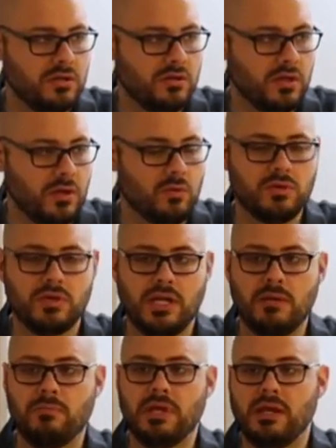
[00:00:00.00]
He would,
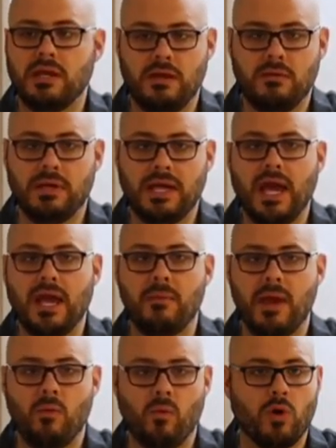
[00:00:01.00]
he, be, he became
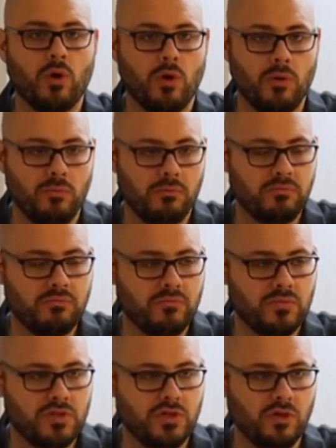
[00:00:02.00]
a worm
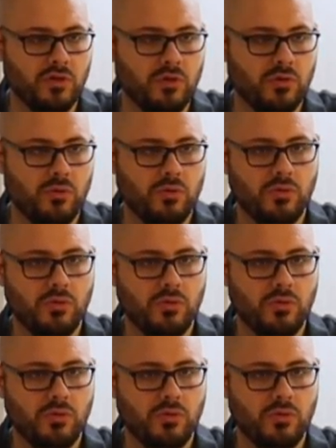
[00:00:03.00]
to,